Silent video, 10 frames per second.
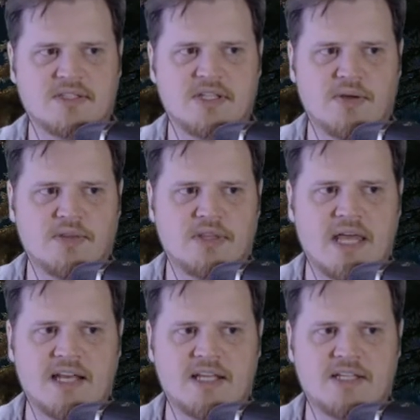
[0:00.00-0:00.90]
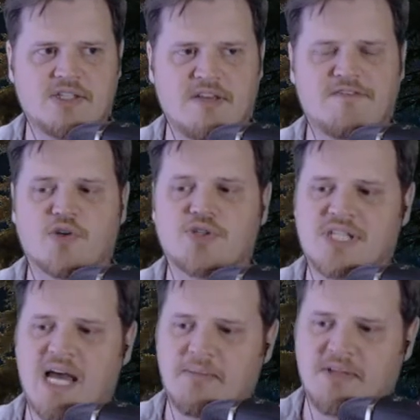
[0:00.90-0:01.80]
You know, that is the
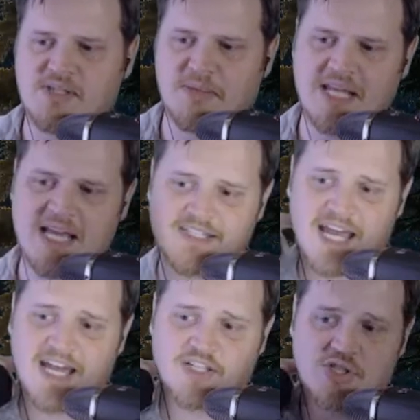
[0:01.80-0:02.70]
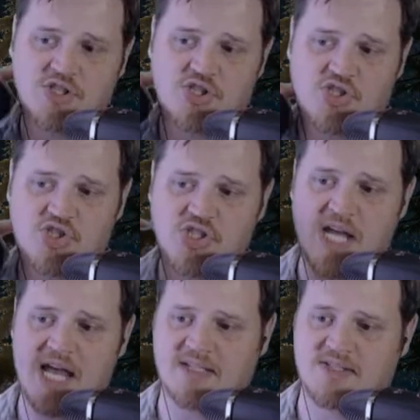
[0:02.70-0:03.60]
first time that somebody has actually
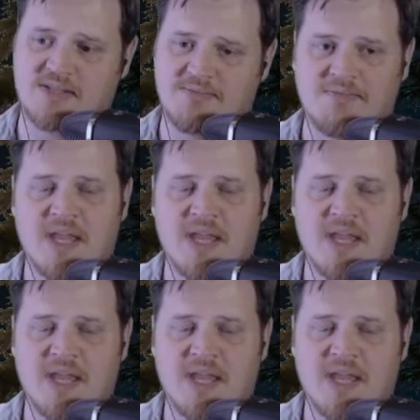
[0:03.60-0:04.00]
checked.